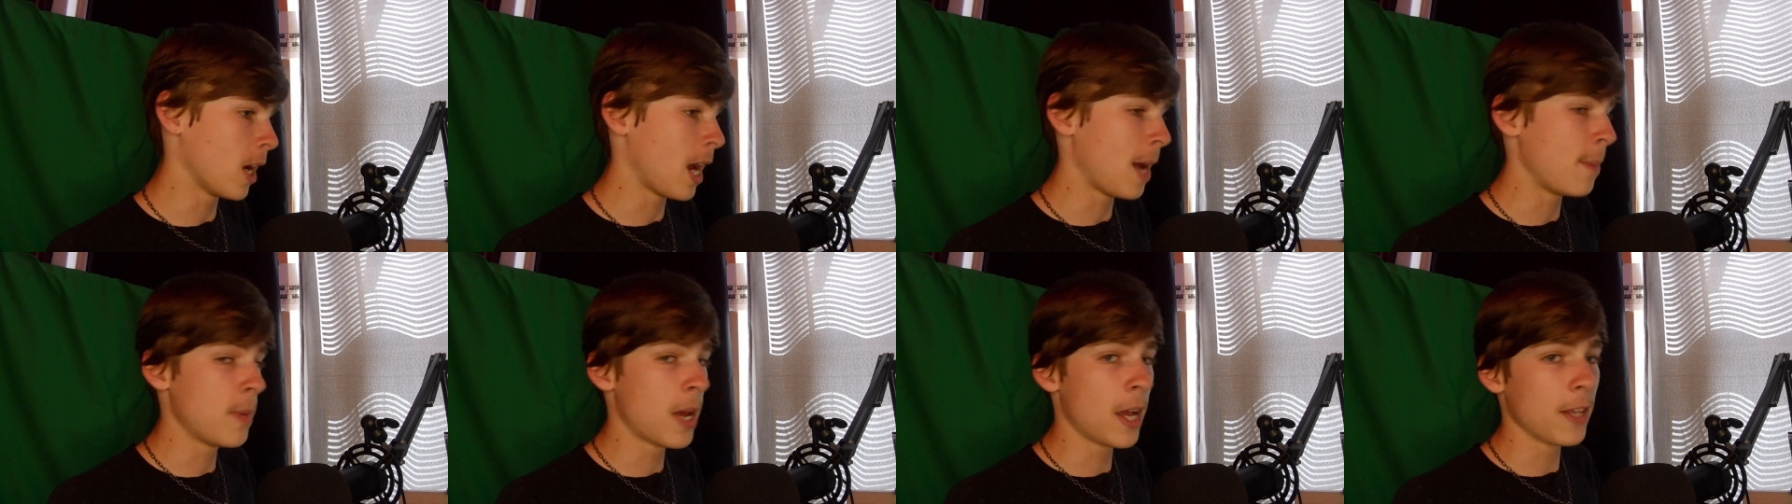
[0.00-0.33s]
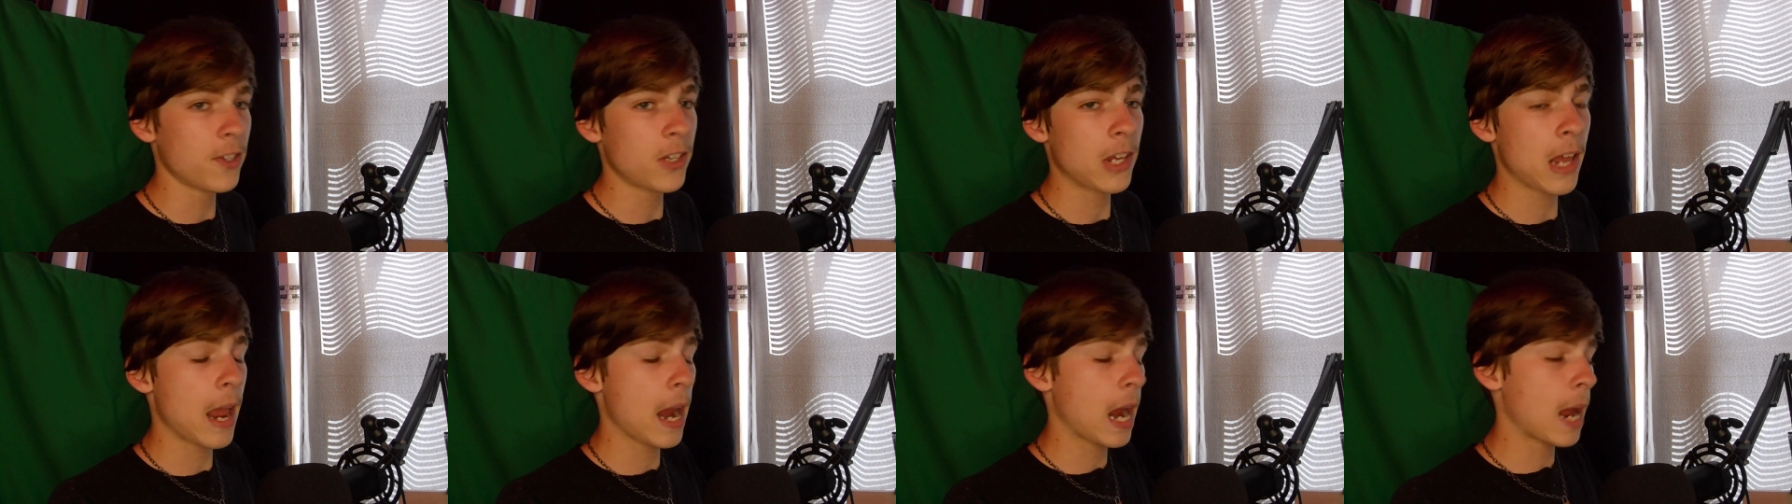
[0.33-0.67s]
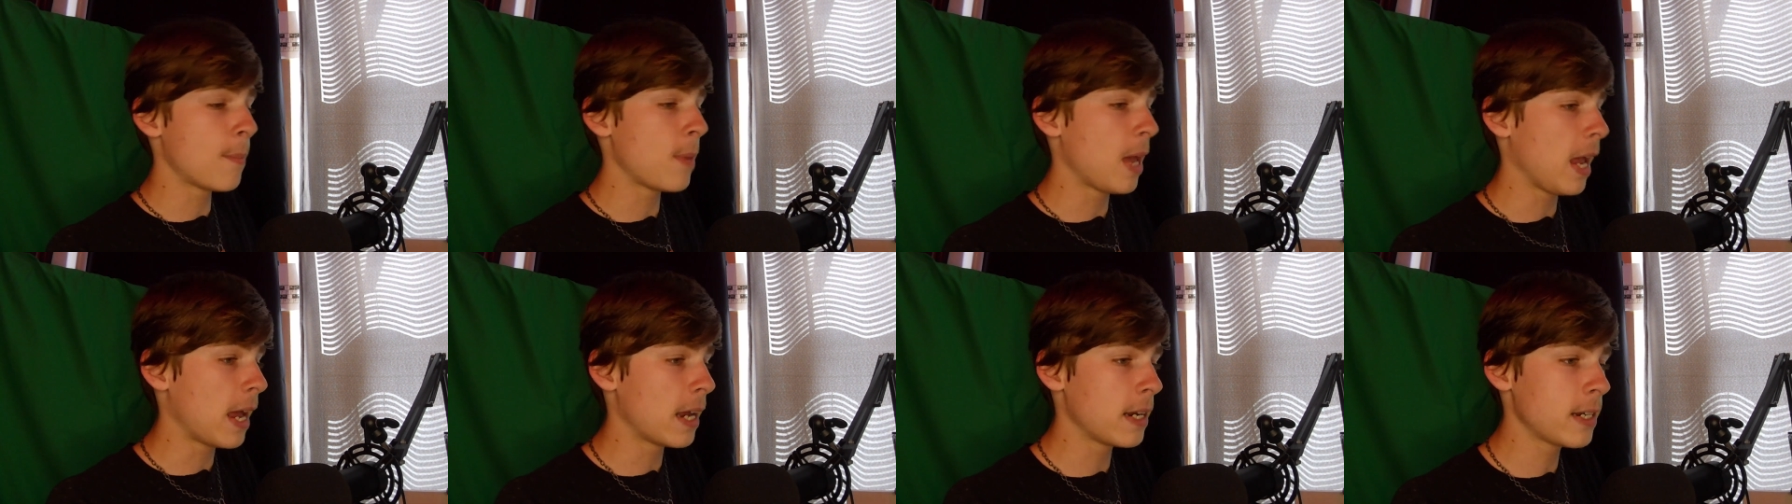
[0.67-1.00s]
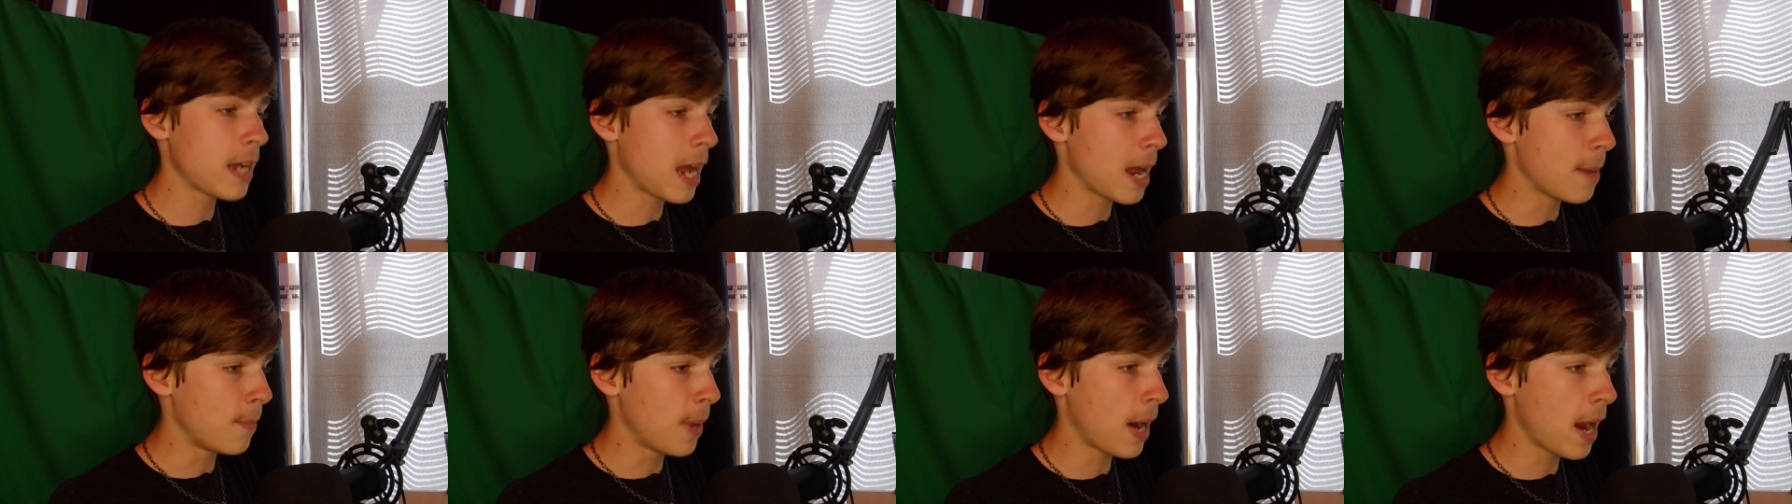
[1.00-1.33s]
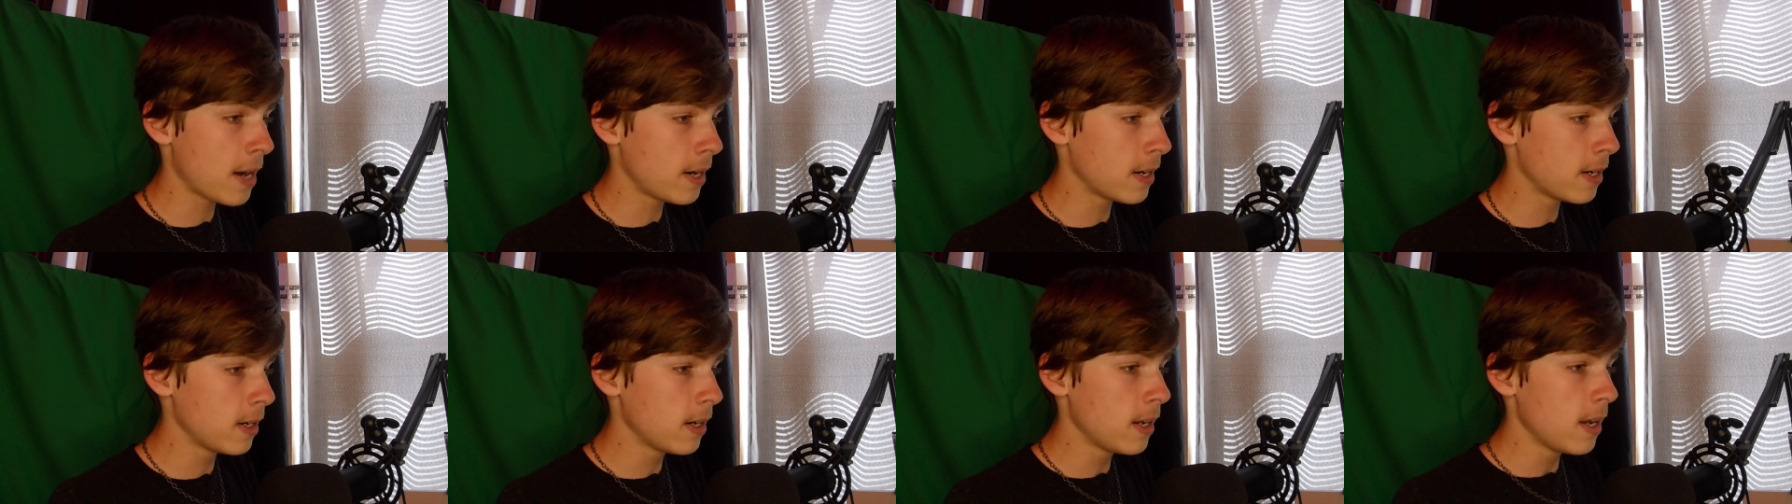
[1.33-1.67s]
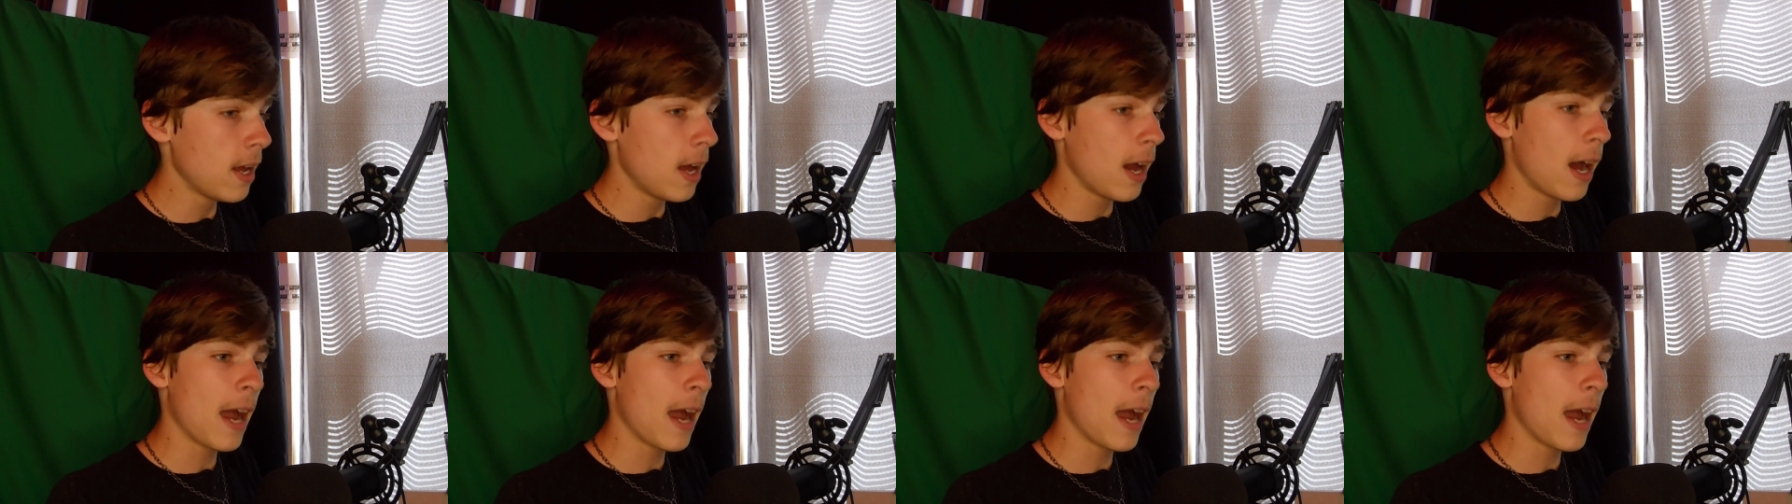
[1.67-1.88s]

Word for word: I'm not saying I'm anti Biden.